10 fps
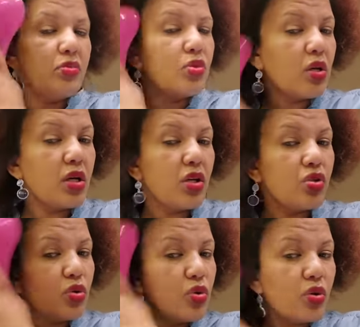Then
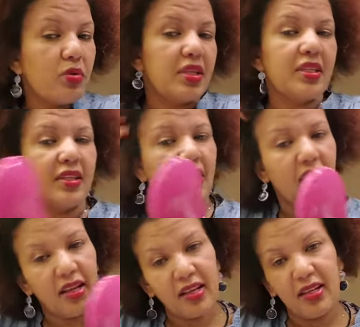try to go with
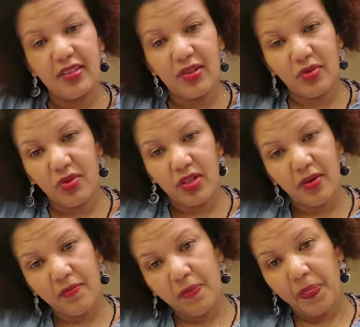it, Aralin, it's a
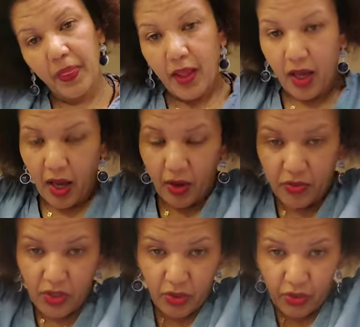good.
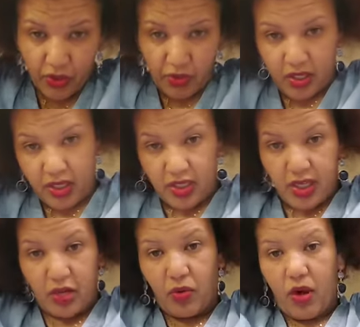Aunt agree
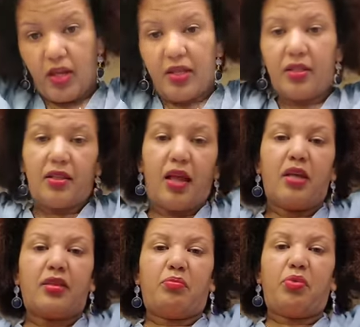already dark
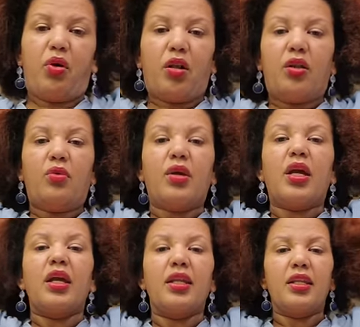again, thought a
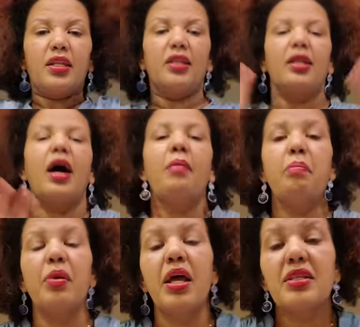biolo
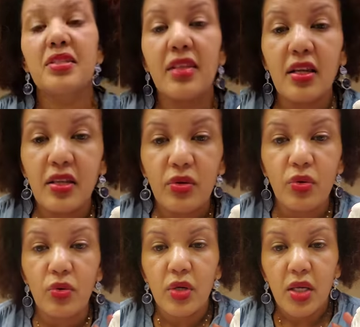in a place
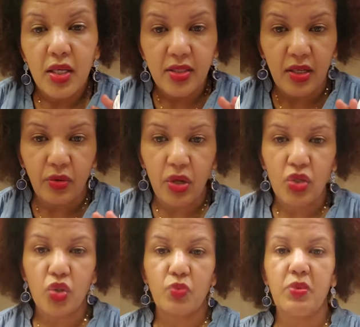tadargo. It's
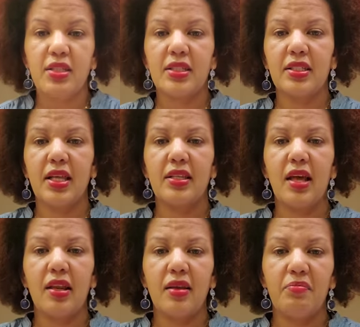a grouch met
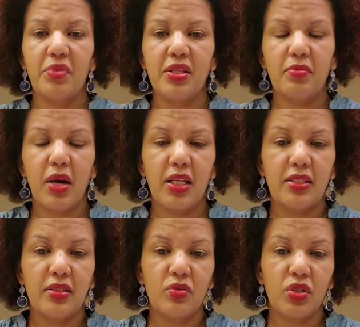that a
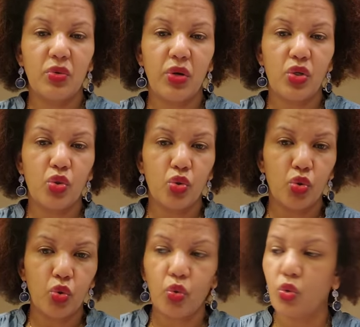lebet malis notes a
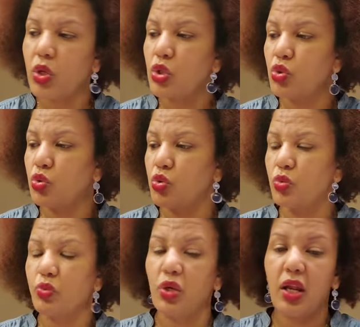grouchunits or
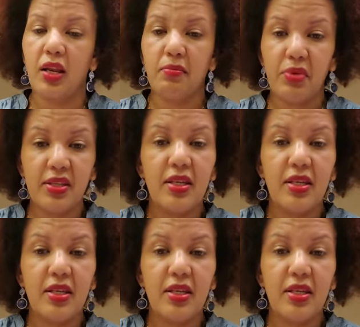codachunits or mona